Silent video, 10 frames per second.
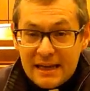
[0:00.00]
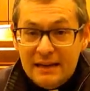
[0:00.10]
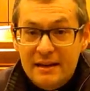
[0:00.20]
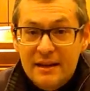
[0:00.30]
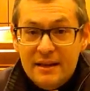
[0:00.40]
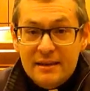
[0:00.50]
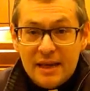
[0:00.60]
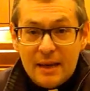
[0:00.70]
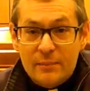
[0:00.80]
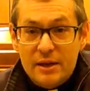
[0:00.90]
in
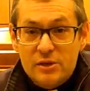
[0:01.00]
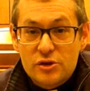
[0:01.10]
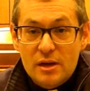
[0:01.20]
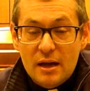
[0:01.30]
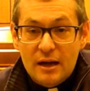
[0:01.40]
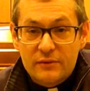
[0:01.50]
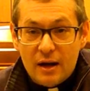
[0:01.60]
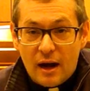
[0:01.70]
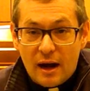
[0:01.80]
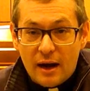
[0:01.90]
the image of
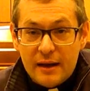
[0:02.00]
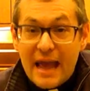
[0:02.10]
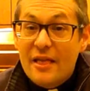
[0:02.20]
God.